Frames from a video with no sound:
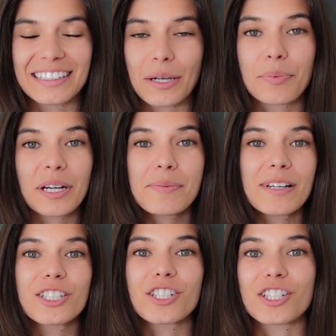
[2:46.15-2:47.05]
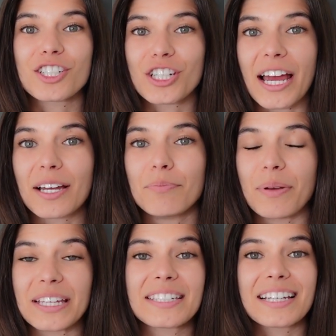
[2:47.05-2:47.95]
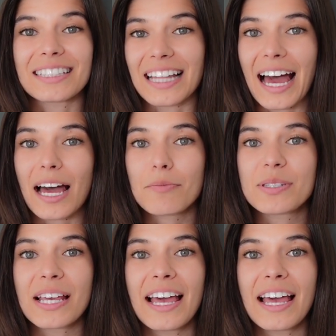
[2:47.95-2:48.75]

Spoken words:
They pretty much just check basic labs